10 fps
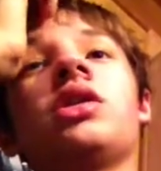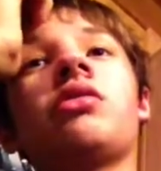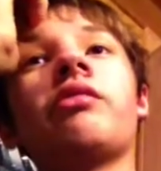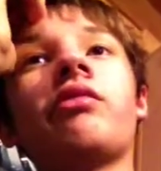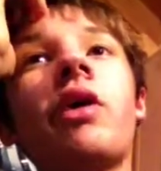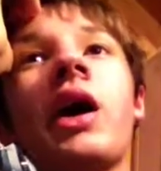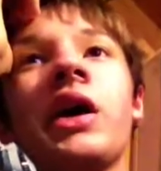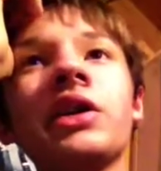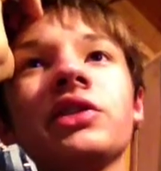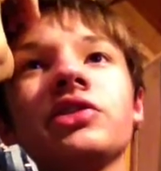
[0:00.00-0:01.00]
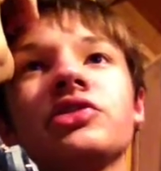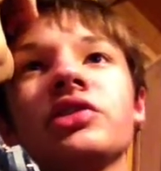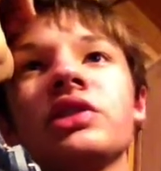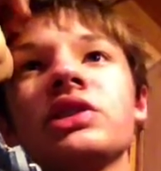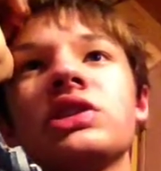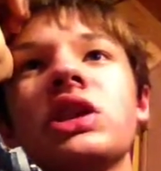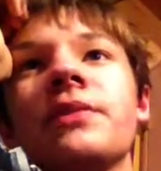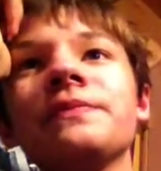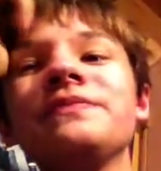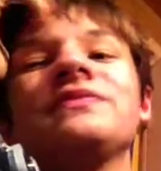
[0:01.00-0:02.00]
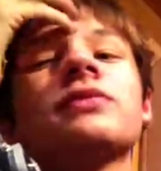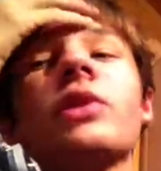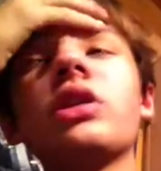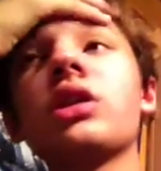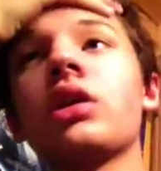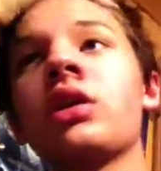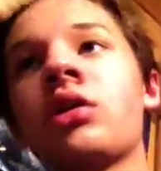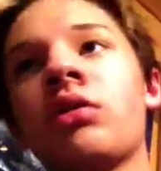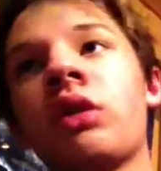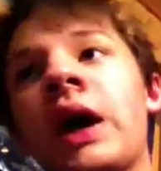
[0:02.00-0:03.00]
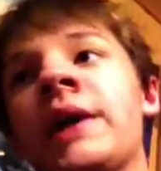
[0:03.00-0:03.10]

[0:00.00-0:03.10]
Why another trilogy? I